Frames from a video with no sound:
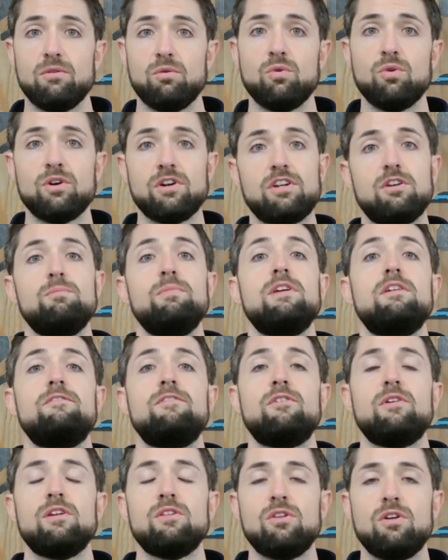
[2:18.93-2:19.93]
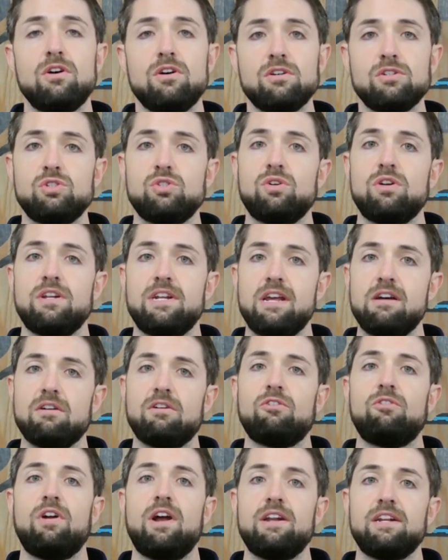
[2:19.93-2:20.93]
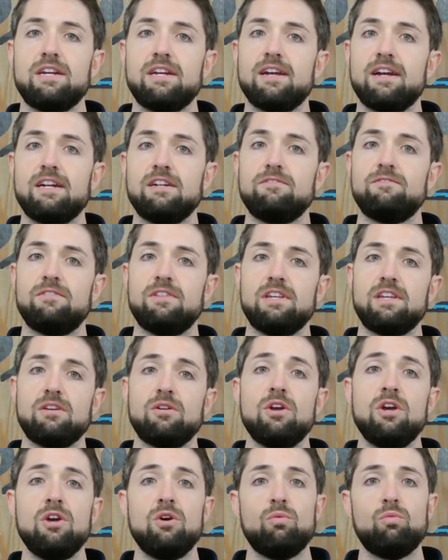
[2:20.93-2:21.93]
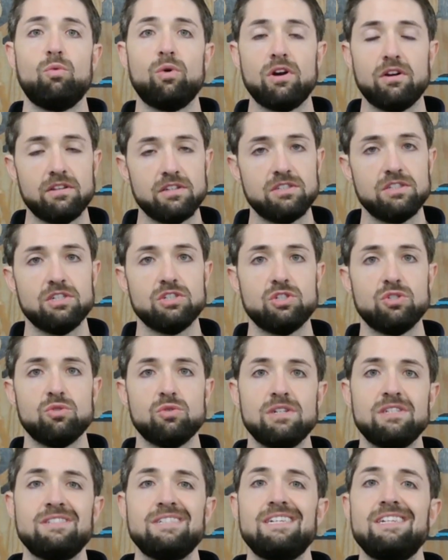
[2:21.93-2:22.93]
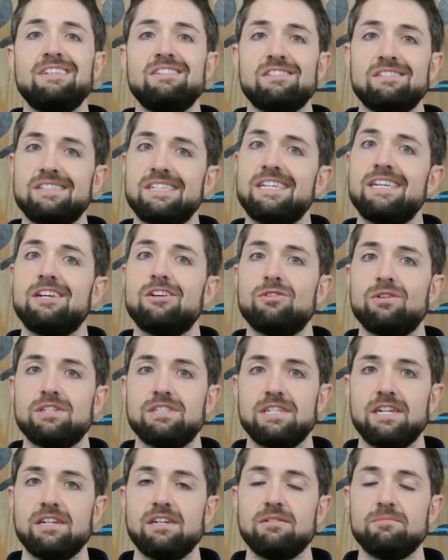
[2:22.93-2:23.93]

or it could be a very long, drawn-out, chronic kind of thing where the tissue is easily irritated.